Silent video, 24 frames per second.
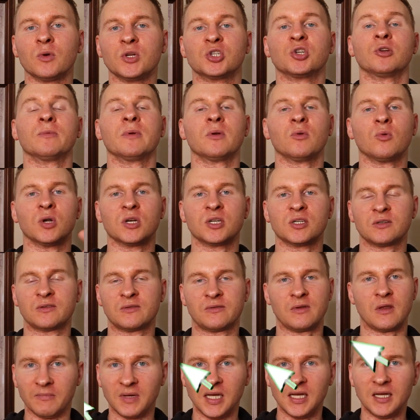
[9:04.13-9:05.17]
that we should be,
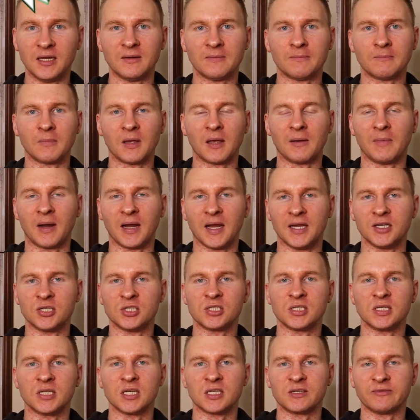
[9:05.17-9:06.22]
which for me at my
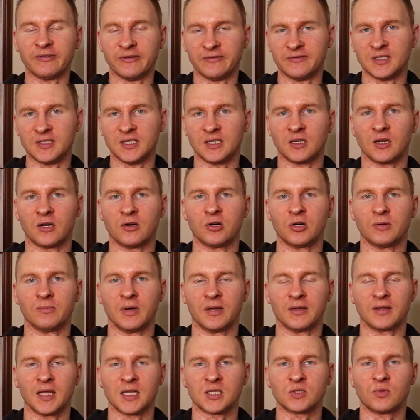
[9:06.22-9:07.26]
agency is $1,500 a
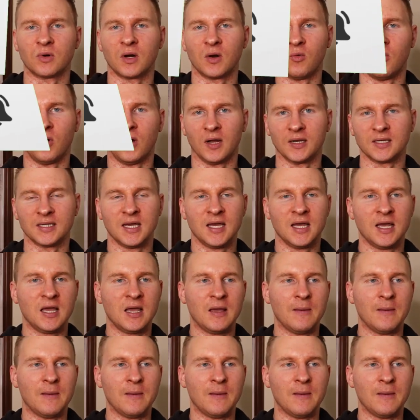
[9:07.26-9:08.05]
month. That's what I want.